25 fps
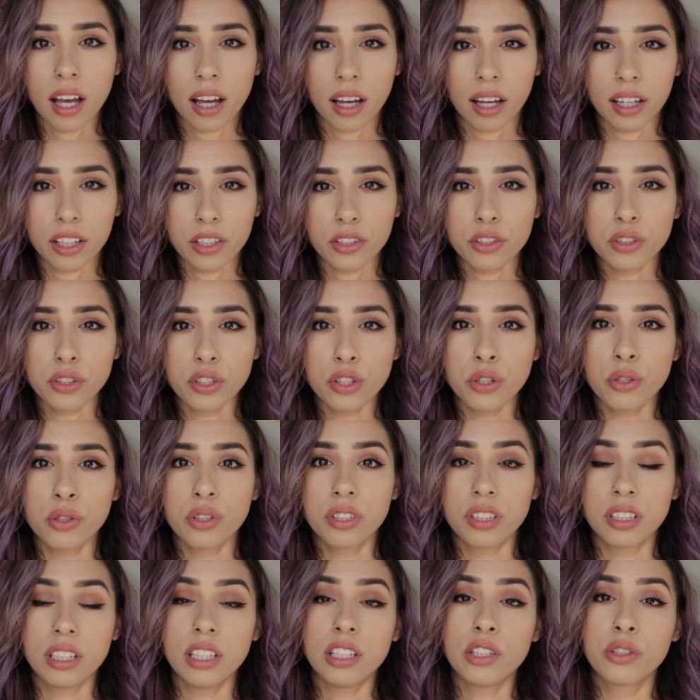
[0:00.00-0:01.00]
I used to use
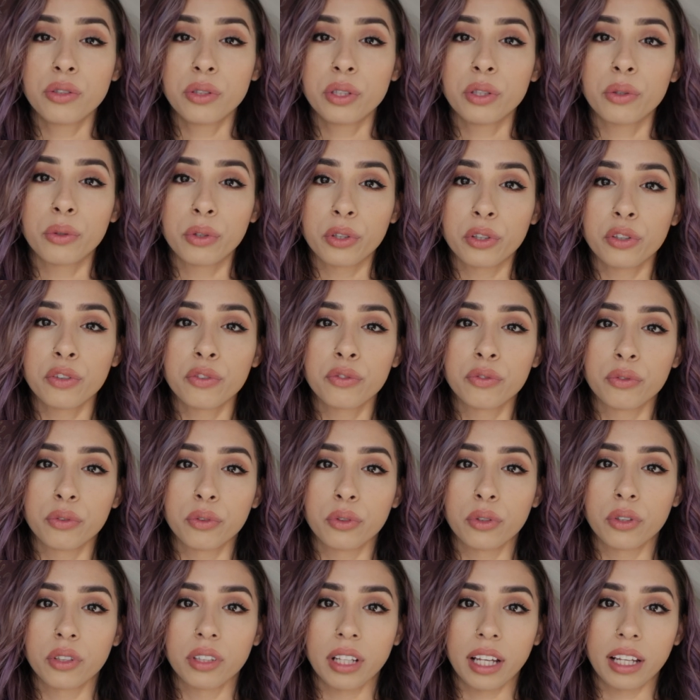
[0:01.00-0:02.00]
tea tree oil
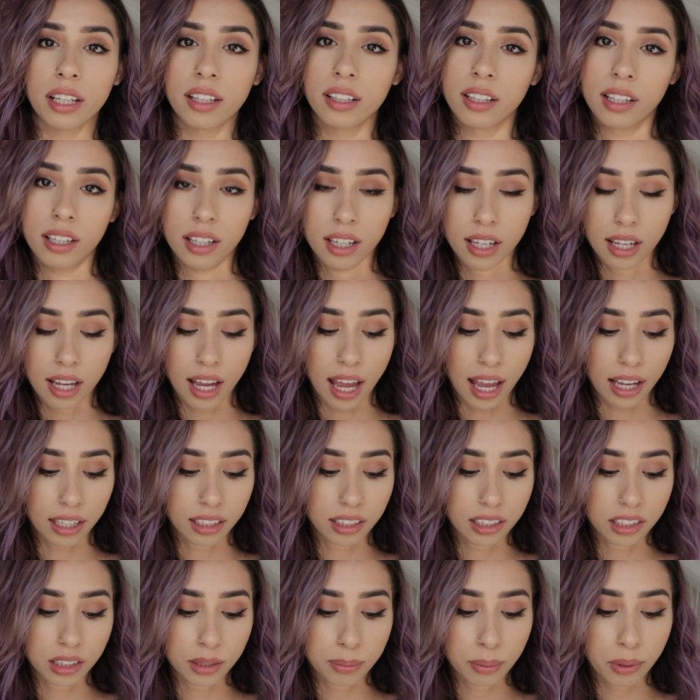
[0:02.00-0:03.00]
for like
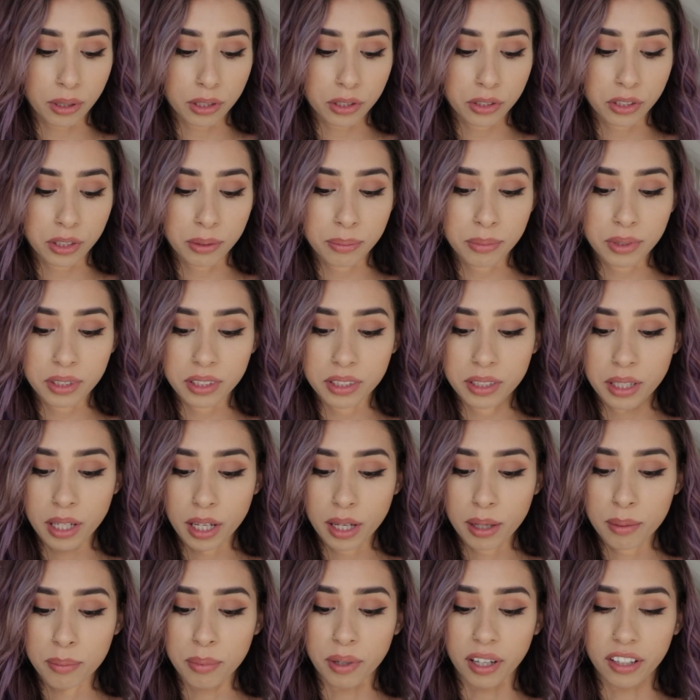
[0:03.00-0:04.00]
acne spot treatments,
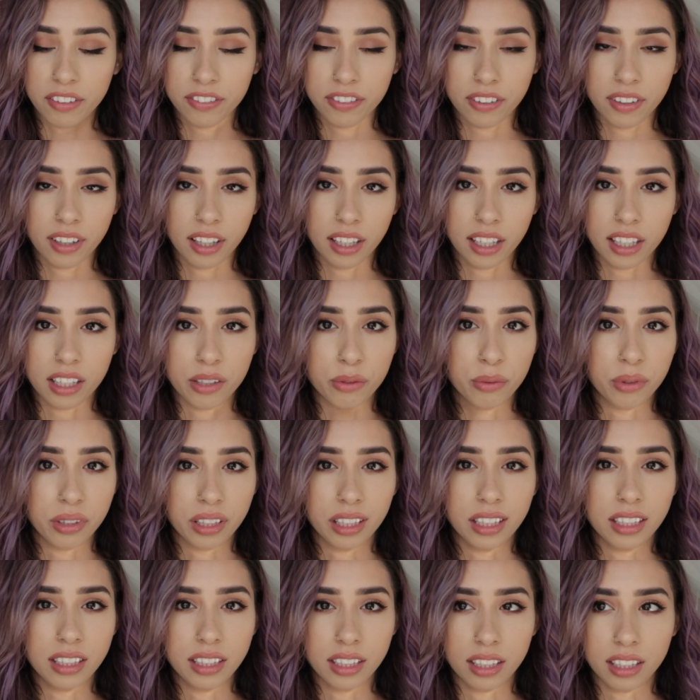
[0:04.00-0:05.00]
but I felt like it
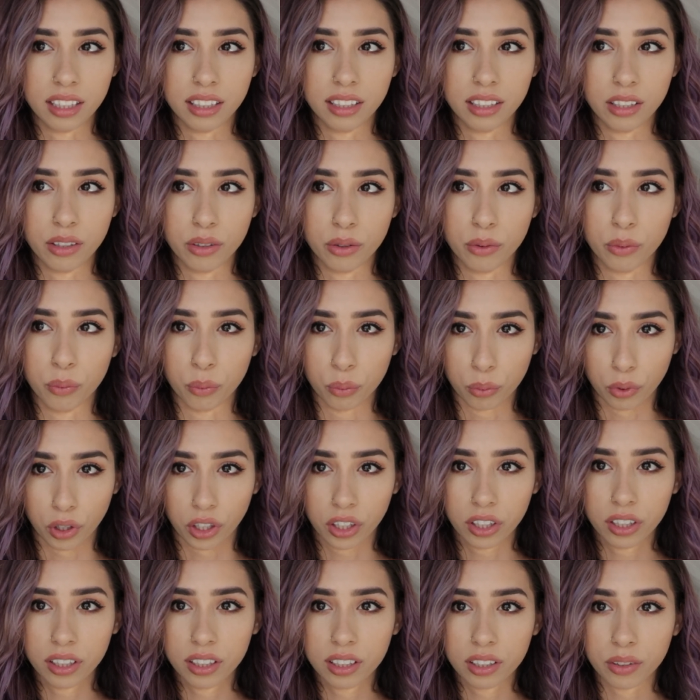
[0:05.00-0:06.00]
really didn't
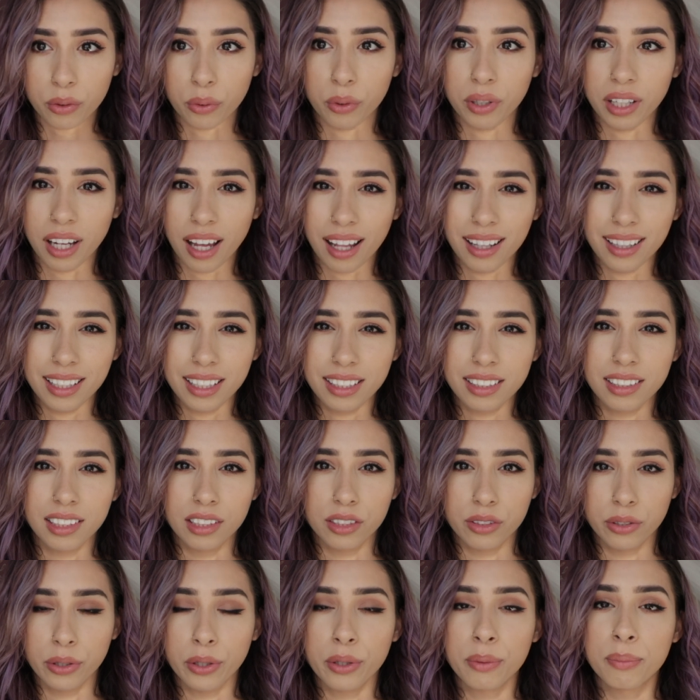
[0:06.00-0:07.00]
work, or at least
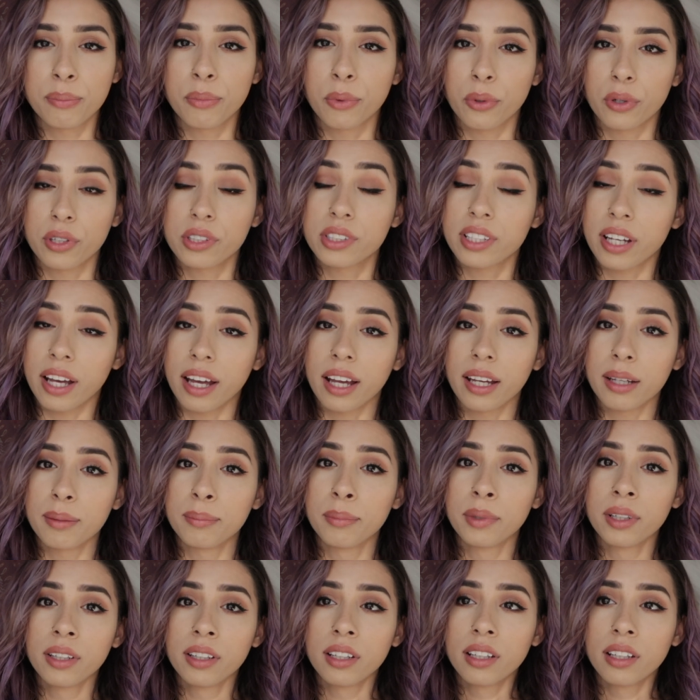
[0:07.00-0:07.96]
it took more time